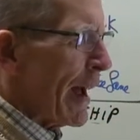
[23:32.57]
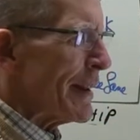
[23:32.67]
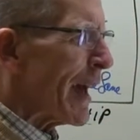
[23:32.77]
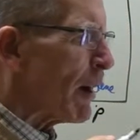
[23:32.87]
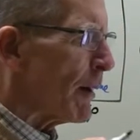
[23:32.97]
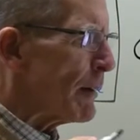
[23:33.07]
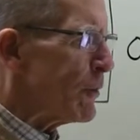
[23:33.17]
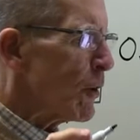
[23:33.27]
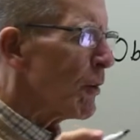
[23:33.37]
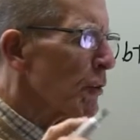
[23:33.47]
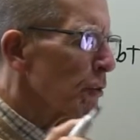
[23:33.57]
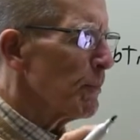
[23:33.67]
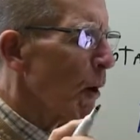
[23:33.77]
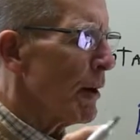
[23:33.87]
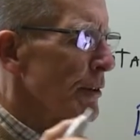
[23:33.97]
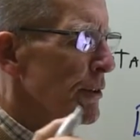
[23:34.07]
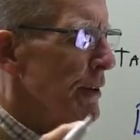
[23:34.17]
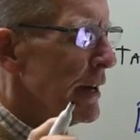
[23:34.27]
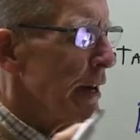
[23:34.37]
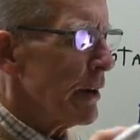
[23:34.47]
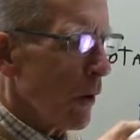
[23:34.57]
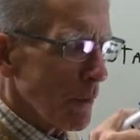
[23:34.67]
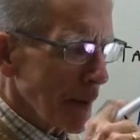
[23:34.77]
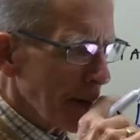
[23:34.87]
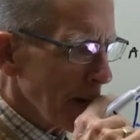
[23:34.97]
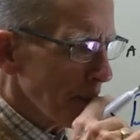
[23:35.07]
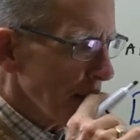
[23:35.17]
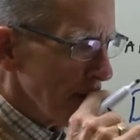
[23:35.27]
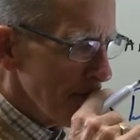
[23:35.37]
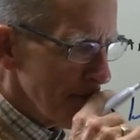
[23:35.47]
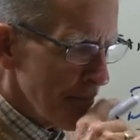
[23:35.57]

Now, if you're a smart CEO of a company,